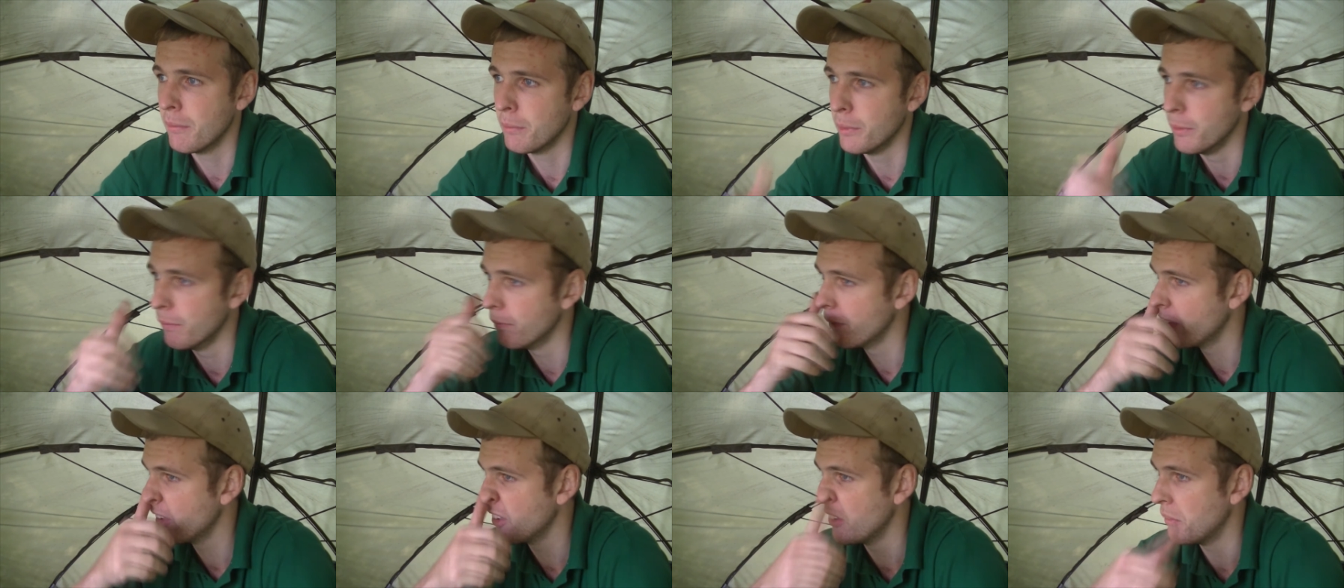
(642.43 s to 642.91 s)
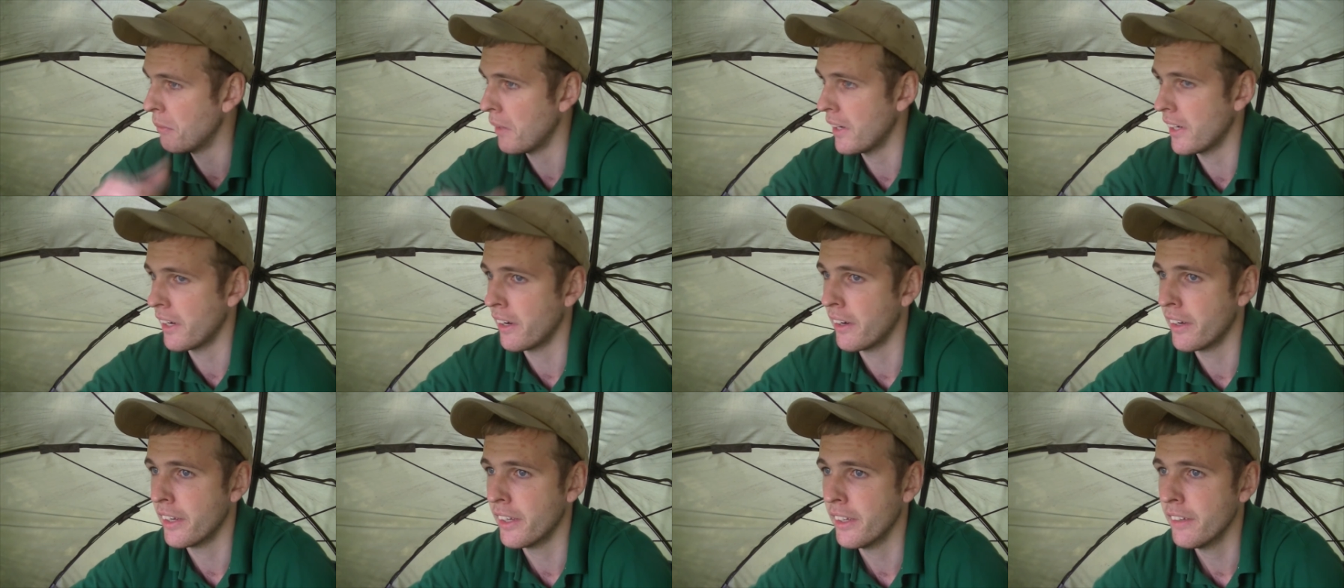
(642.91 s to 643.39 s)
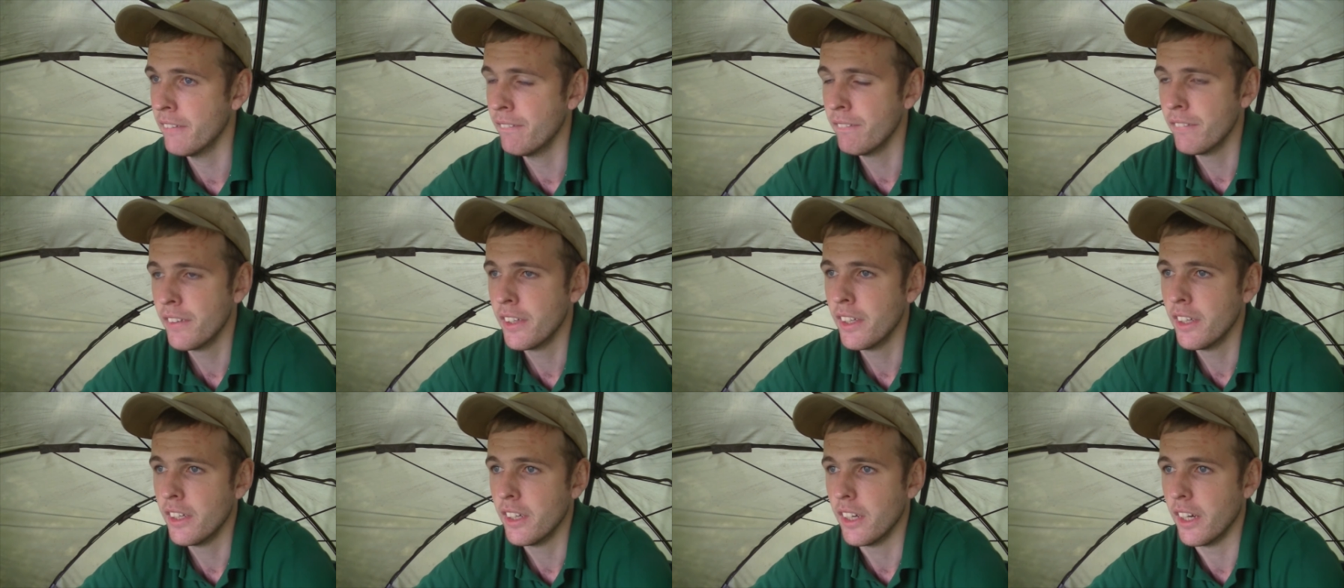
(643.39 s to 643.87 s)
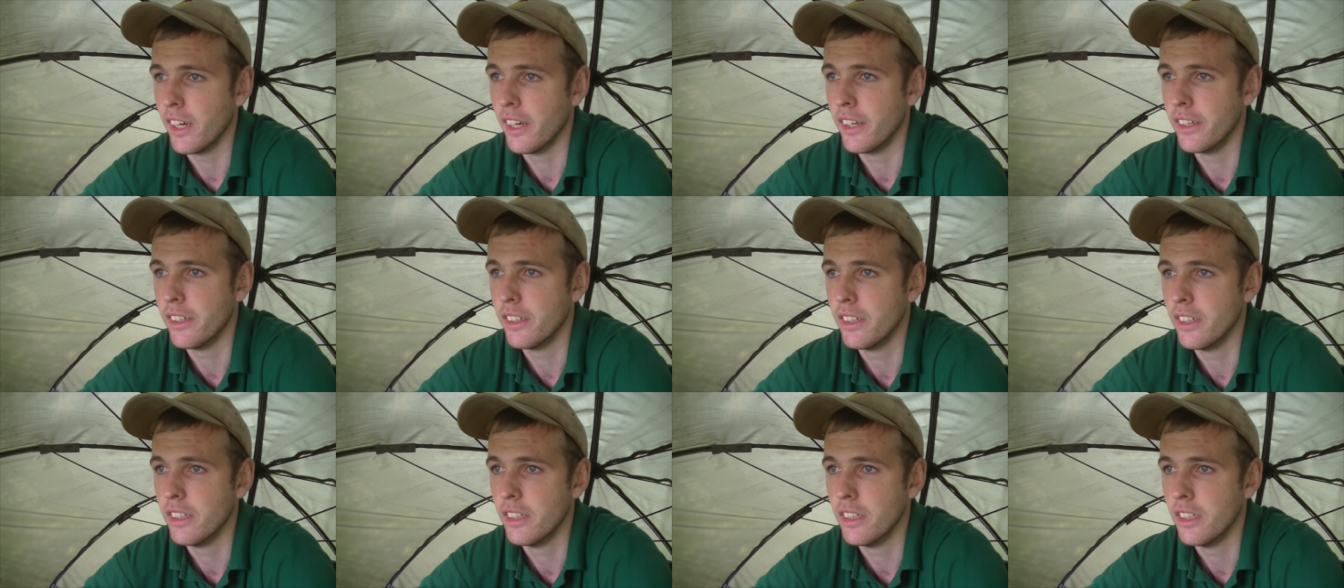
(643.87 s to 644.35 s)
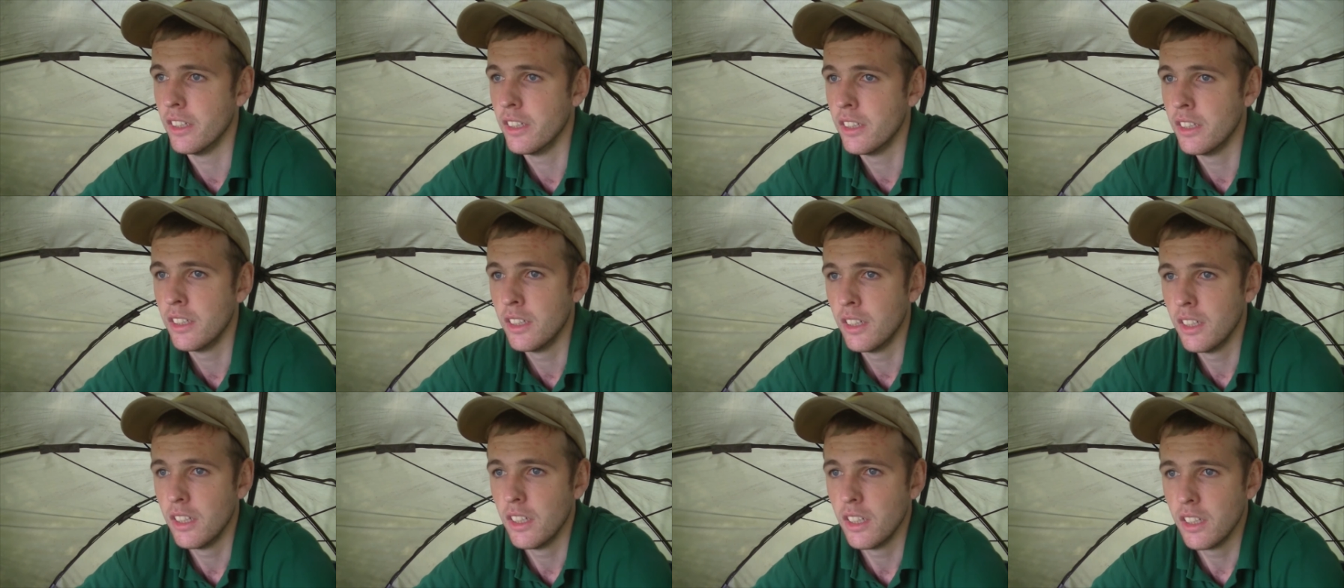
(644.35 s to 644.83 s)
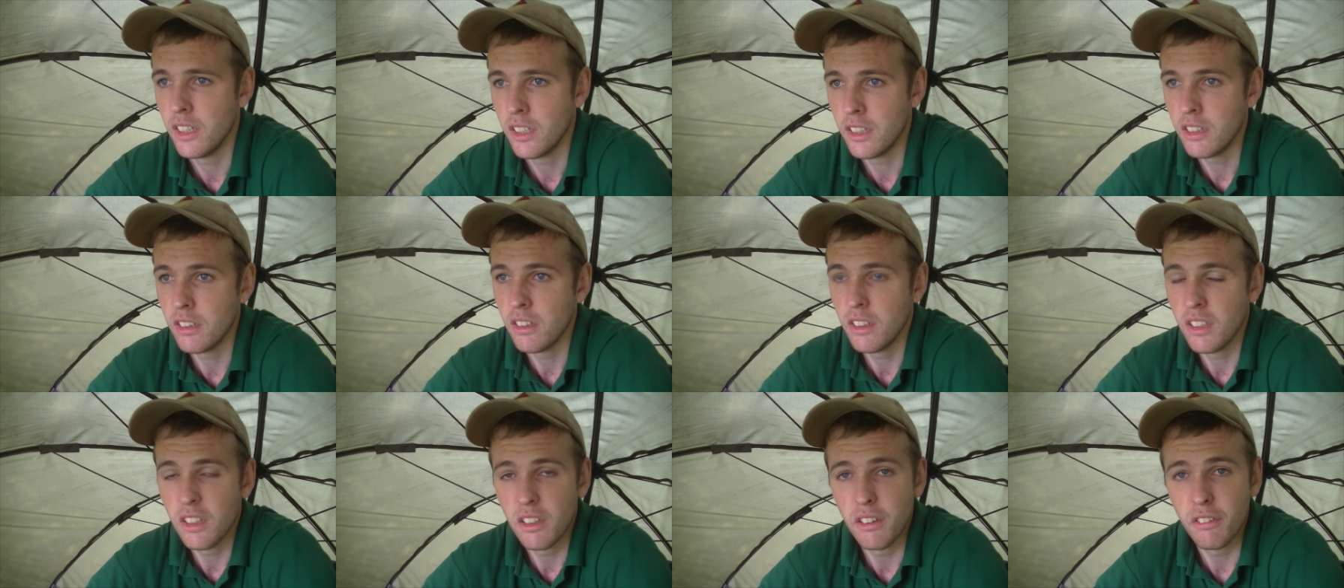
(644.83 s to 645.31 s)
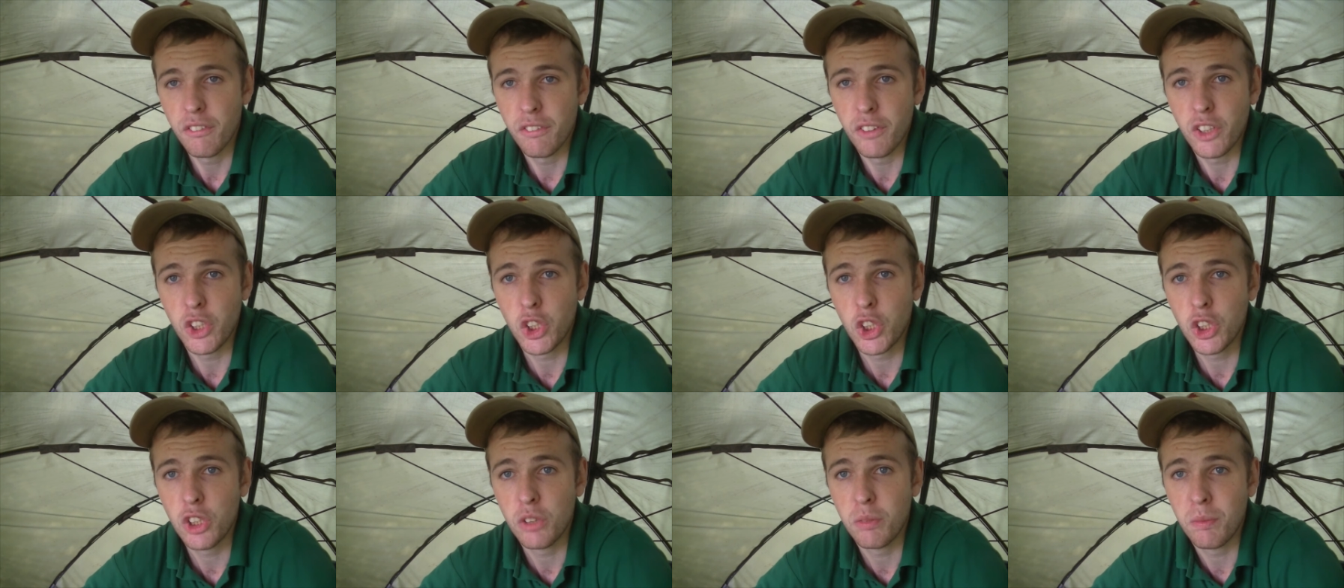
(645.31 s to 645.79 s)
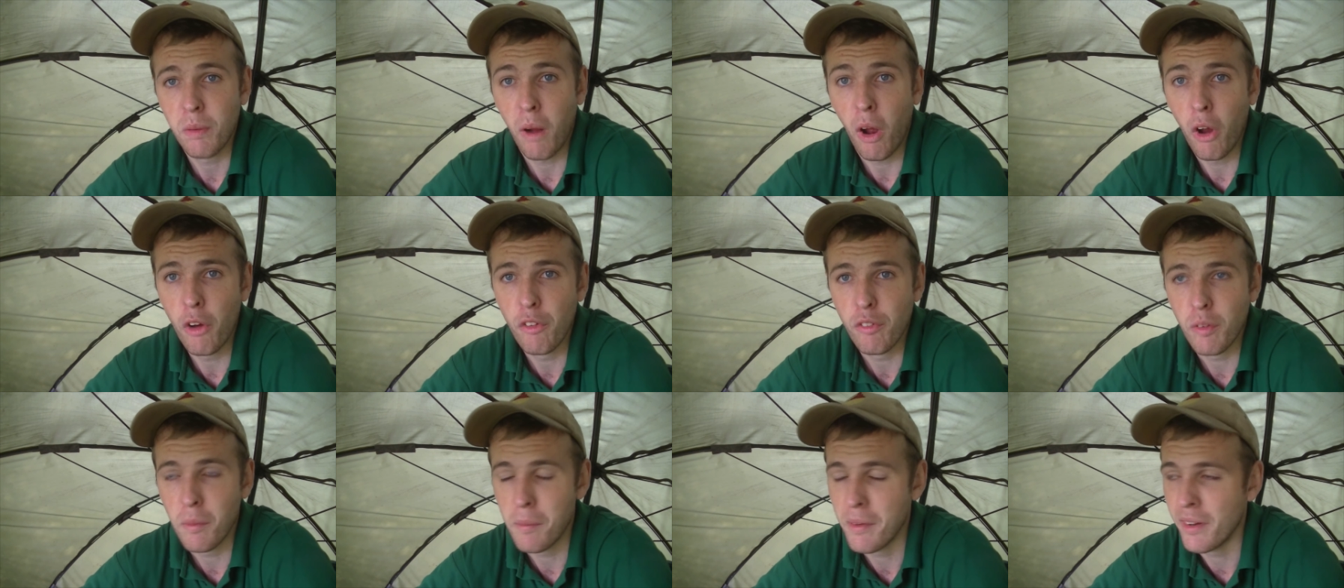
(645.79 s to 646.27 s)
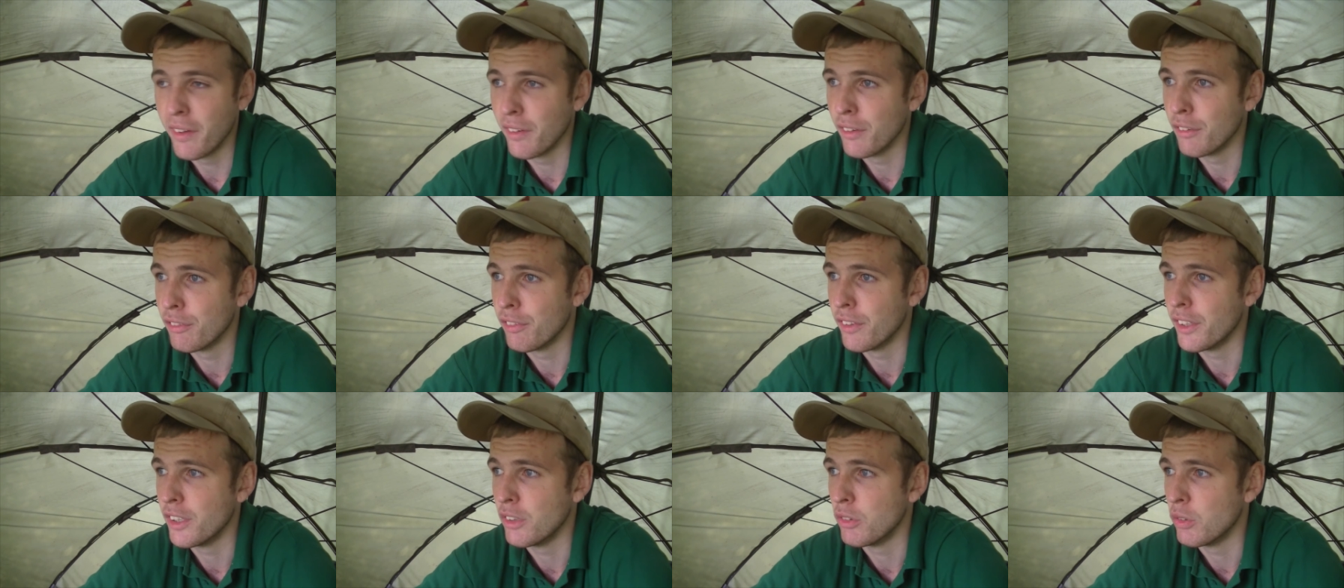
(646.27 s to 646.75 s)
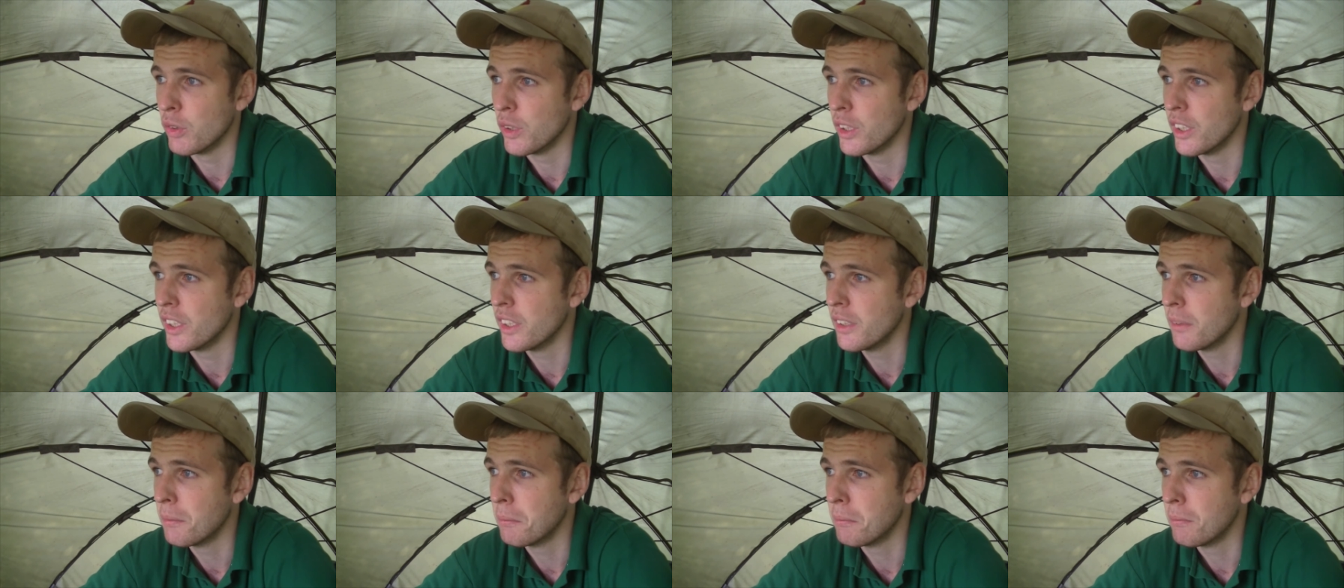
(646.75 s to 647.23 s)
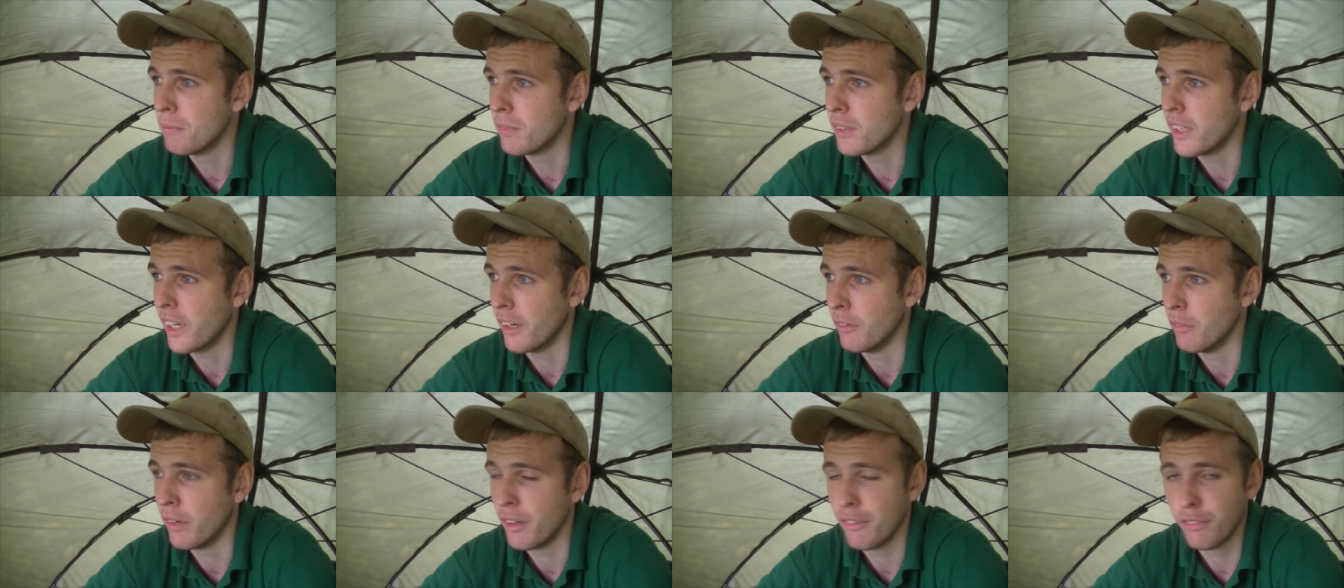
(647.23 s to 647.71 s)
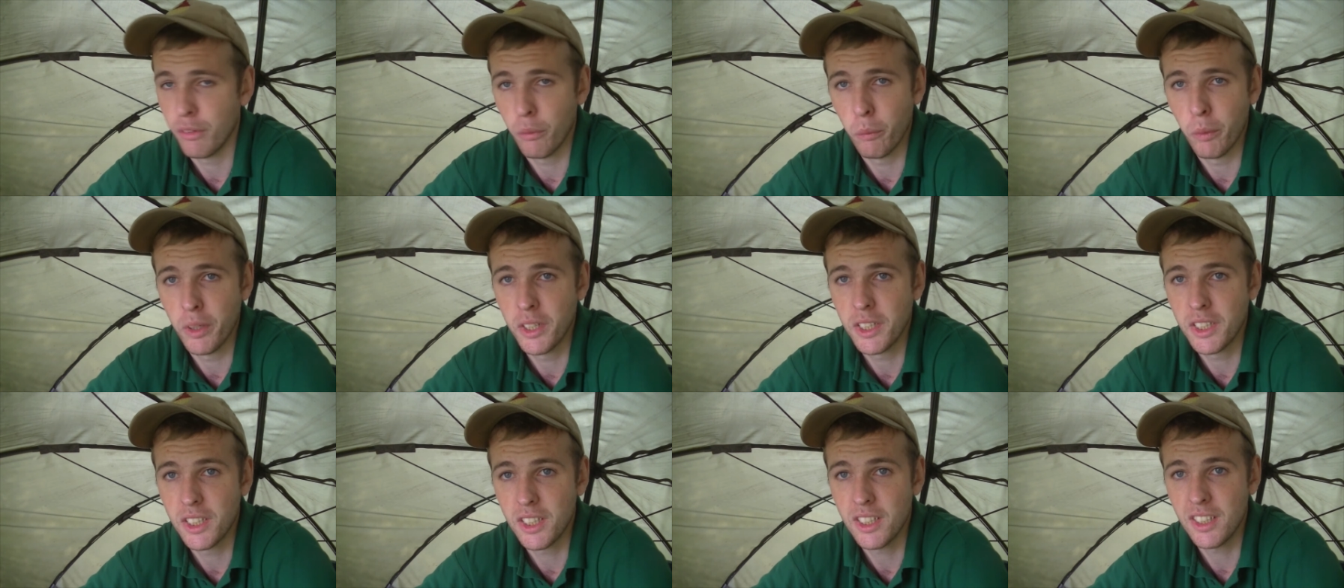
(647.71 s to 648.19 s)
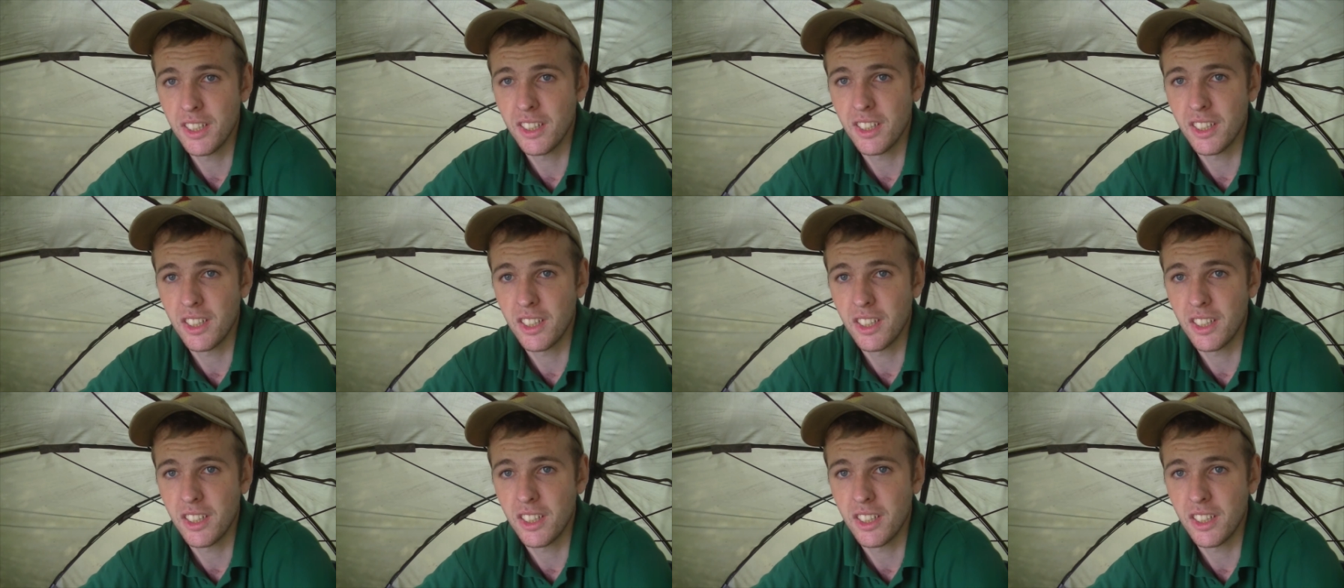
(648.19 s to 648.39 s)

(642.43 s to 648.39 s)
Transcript: But we're back down here, and fish should hopefully be on the feed ready, getting ready for winter.